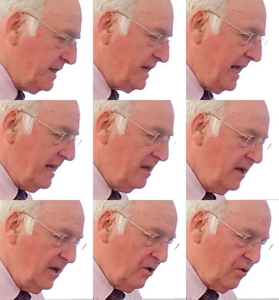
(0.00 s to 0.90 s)
design,
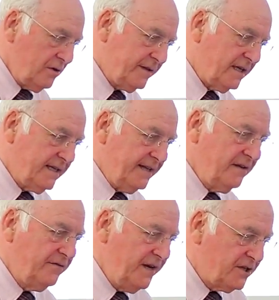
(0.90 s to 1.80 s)
holds that
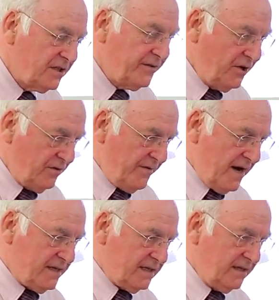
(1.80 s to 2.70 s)
certain features of the
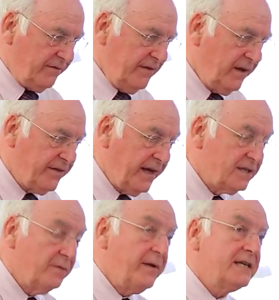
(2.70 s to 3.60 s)
universe and of living
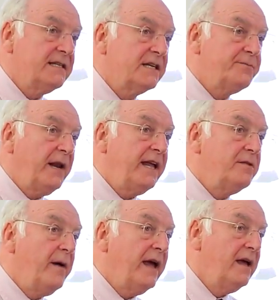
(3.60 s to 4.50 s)
things are best
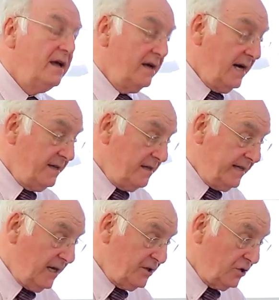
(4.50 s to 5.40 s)
explained by an
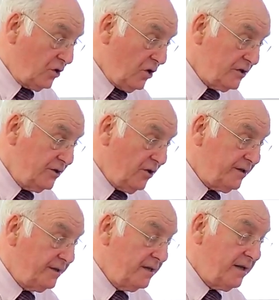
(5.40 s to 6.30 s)
intelligent cause,
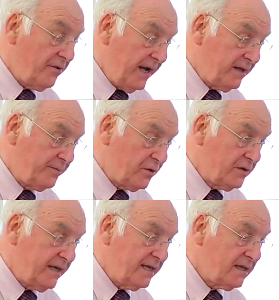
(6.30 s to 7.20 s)
not an undirected
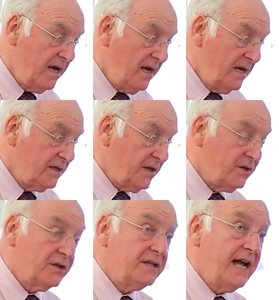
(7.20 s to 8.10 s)
process
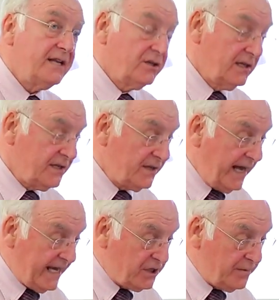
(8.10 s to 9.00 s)
such as natural
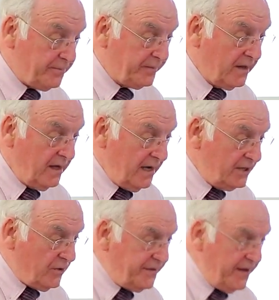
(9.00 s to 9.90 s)
selection.
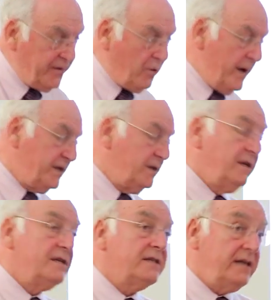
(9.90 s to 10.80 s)
And so I think the
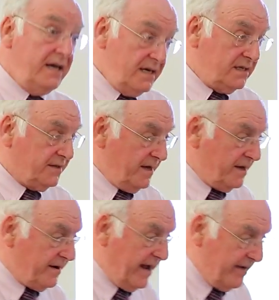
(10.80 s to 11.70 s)
question is
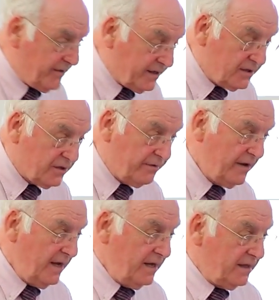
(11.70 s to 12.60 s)
there evidence
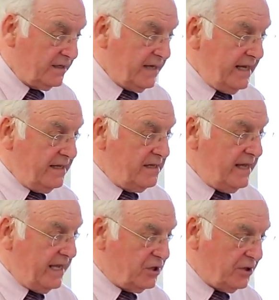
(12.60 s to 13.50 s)
of design in
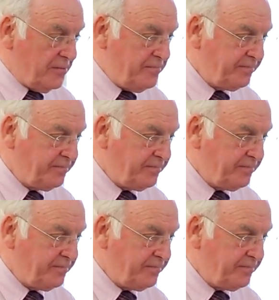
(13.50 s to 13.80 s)
nature?